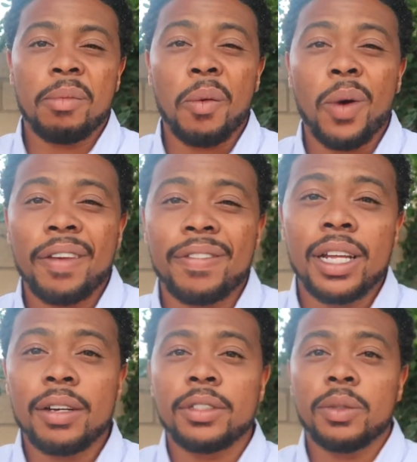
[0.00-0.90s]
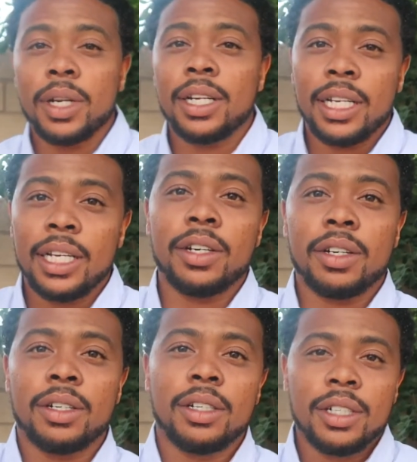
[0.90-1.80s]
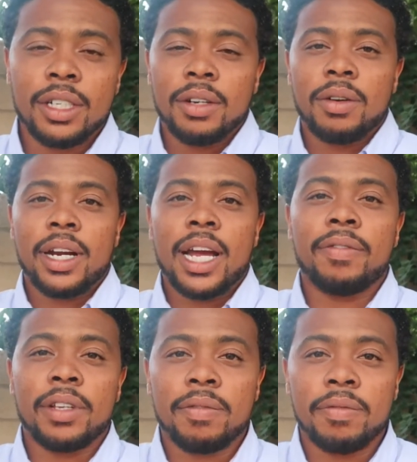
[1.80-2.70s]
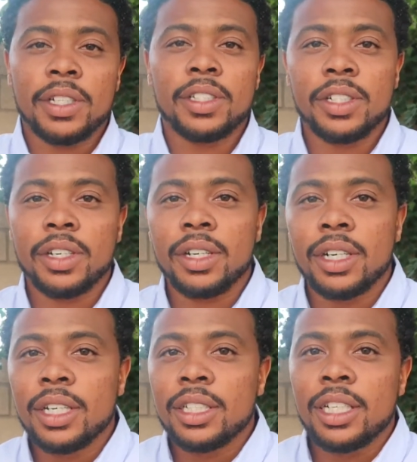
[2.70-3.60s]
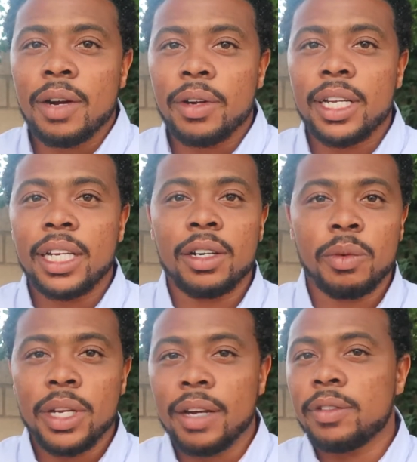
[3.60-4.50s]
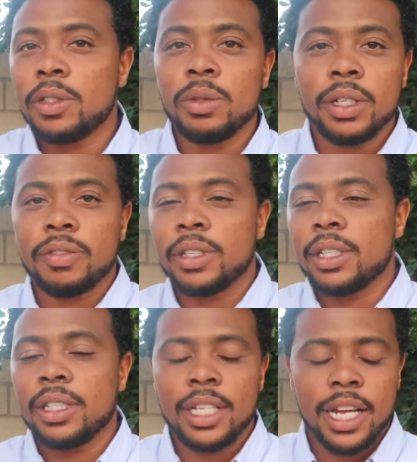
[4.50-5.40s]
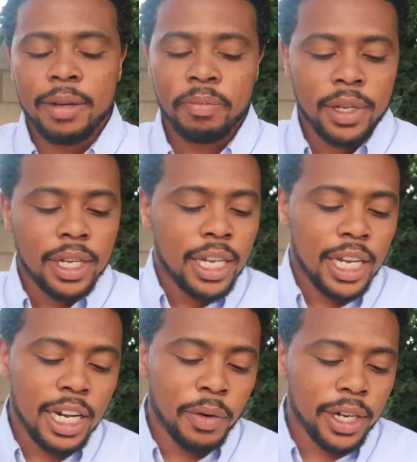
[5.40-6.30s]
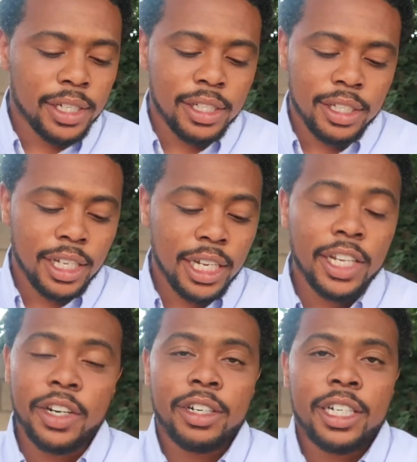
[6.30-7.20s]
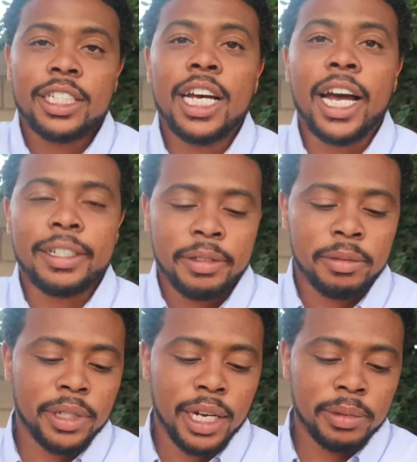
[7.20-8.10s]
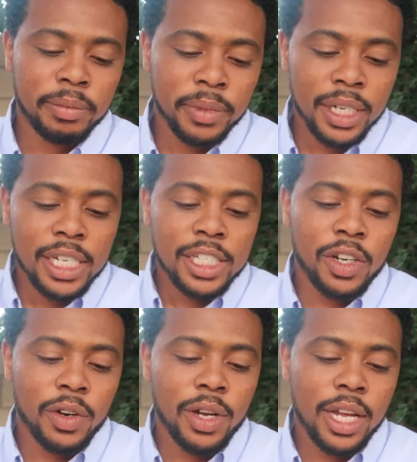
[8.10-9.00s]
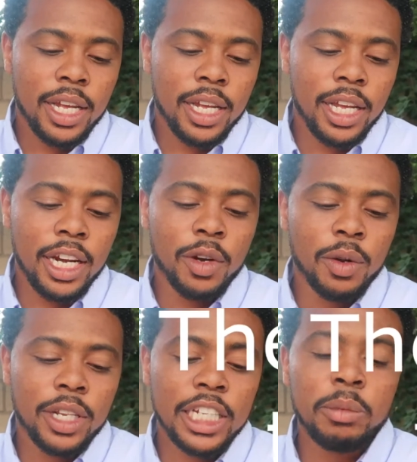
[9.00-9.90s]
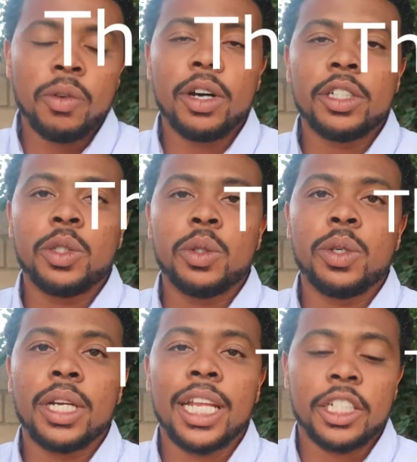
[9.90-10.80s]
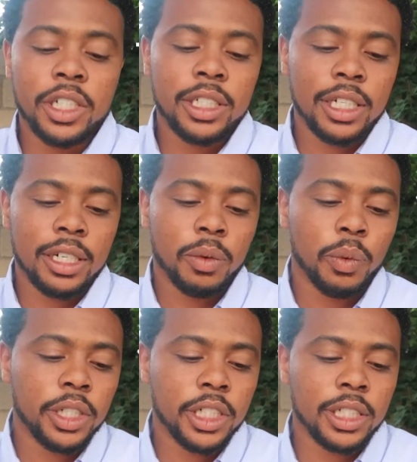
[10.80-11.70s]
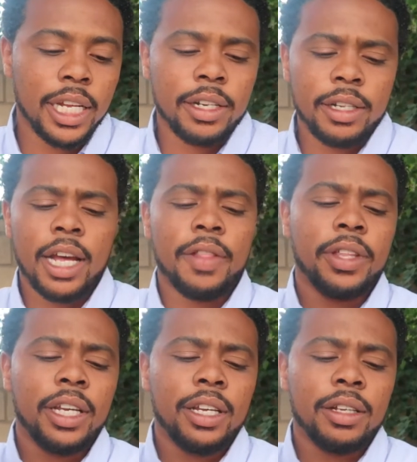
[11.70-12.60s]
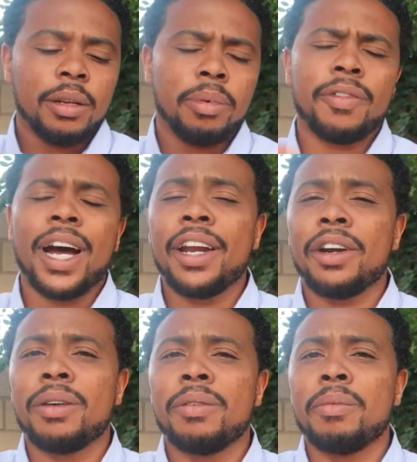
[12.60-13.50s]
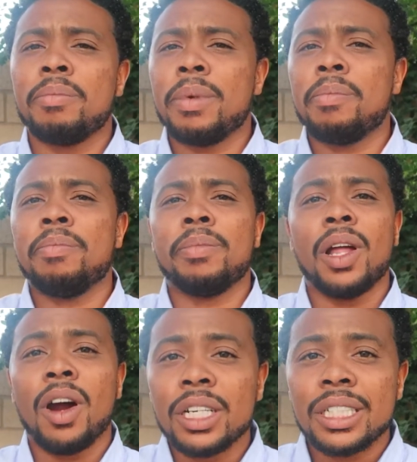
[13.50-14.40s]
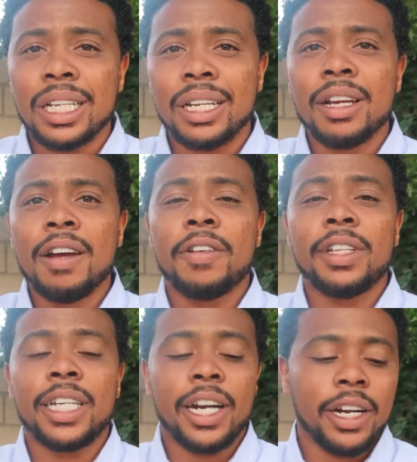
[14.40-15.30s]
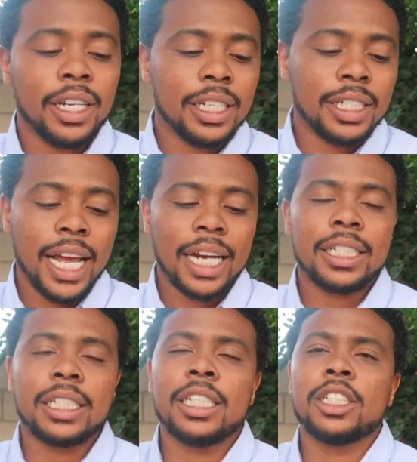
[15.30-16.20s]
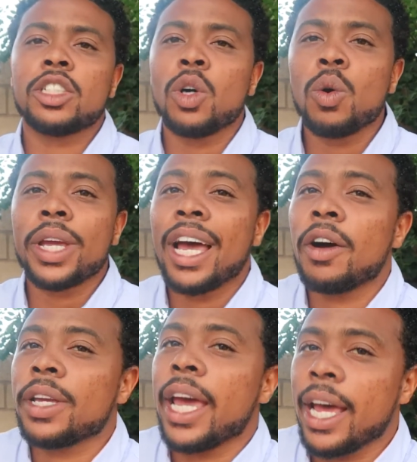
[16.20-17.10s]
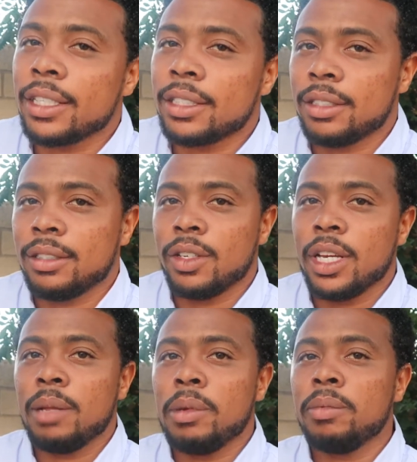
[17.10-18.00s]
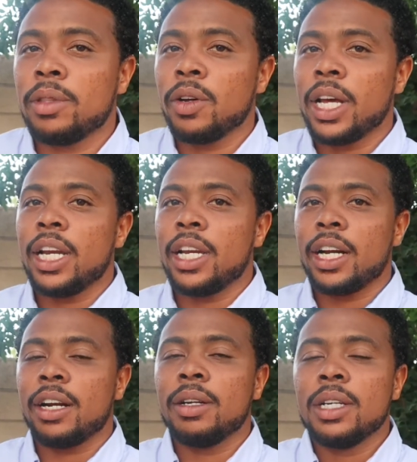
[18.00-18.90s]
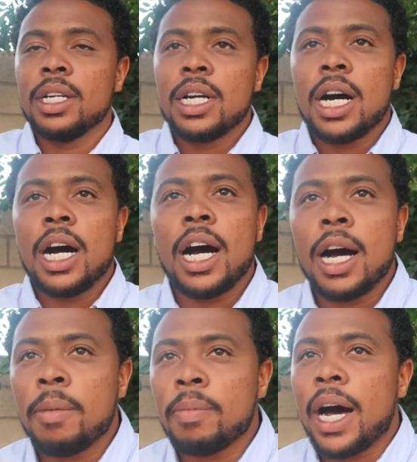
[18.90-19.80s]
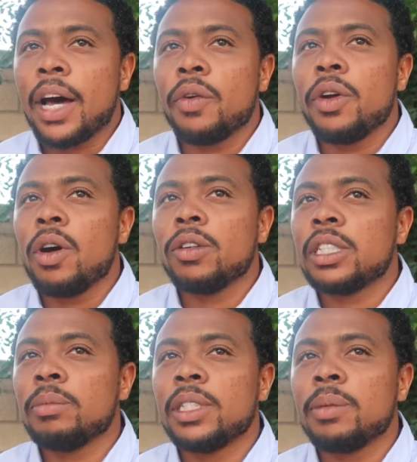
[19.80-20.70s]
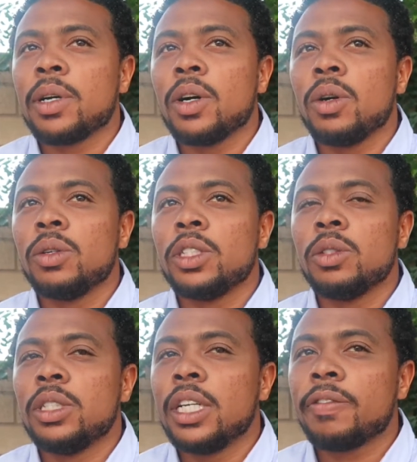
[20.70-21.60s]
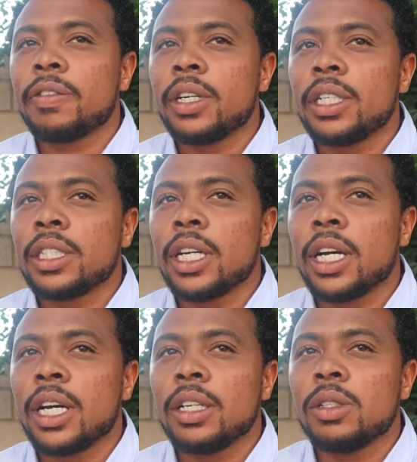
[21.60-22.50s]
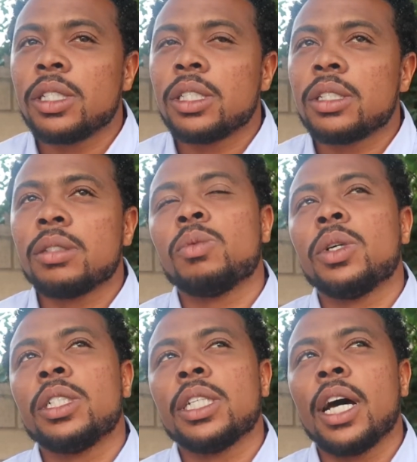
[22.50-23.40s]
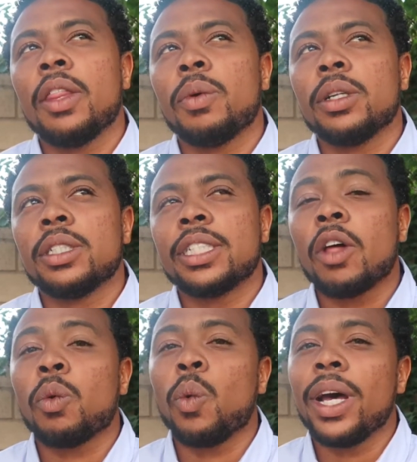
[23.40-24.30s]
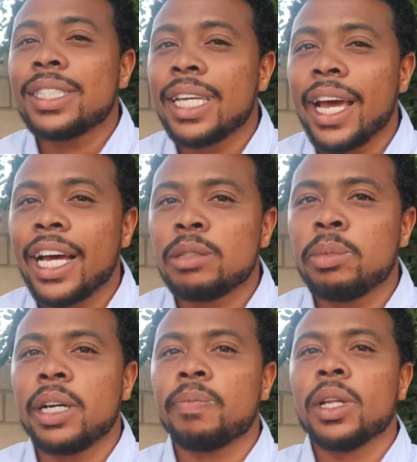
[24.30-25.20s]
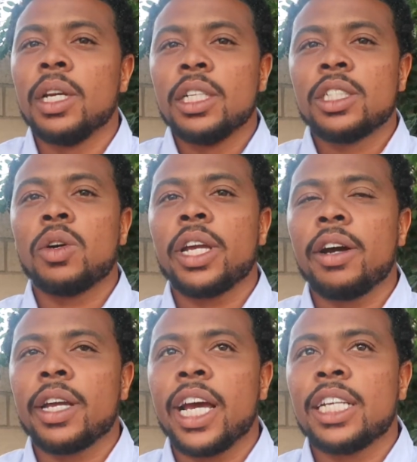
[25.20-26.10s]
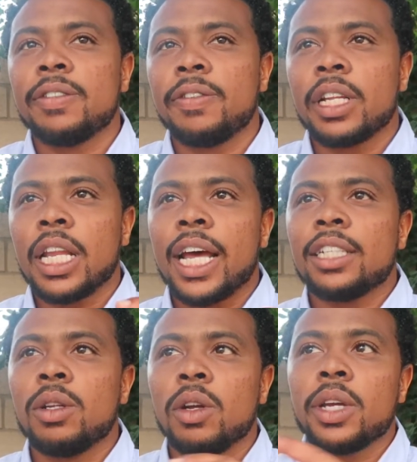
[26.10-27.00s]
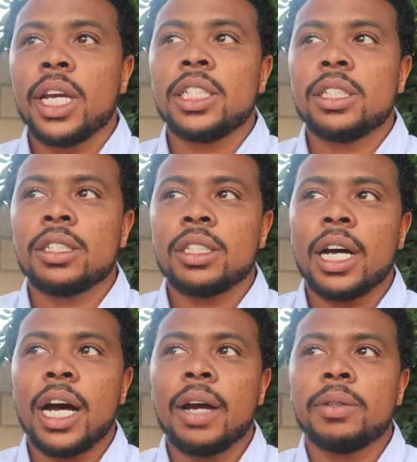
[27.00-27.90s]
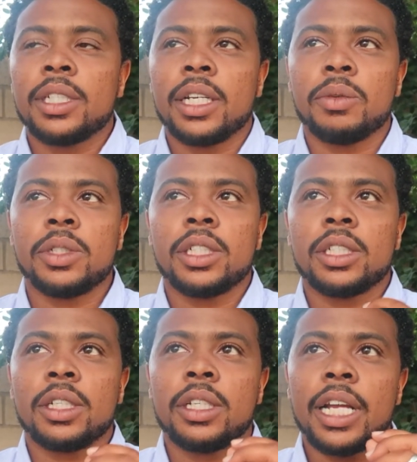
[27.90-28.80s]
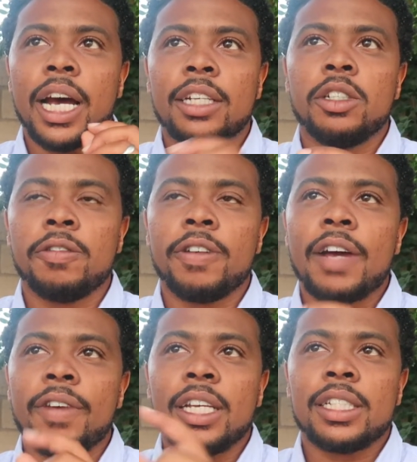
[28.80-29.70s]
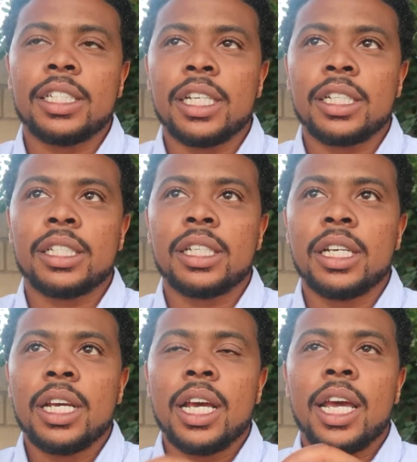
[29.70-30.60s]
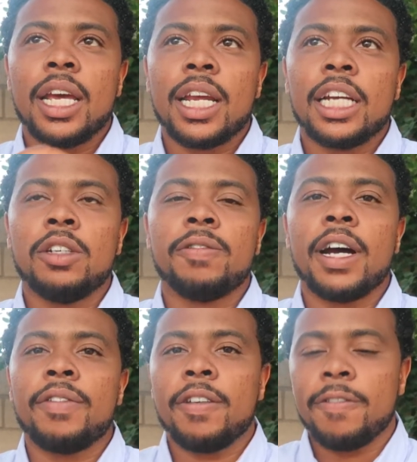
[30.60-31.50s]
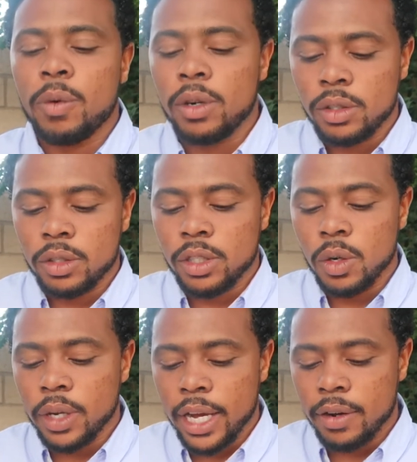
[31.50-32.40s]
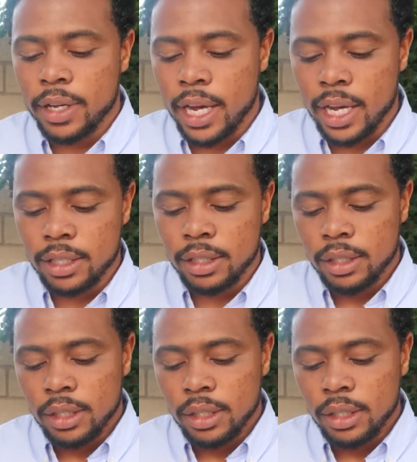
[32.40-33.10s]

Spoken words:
My wife loves to run the heater. All right, I have to convince her to not run the heater. We have 2 different, anyways, the heater is hot sometimes. So anywho, let's move on to electricity, which is, and the provider largely for this area is actually SoCal Gas. Okay, let me throw that in there. I don't know, some zip codes use different, what is the other one? Southwest Gas, but SoCal Gas for the last 2 locations I was in, which is 92586 and 92584. So SoCal Gas.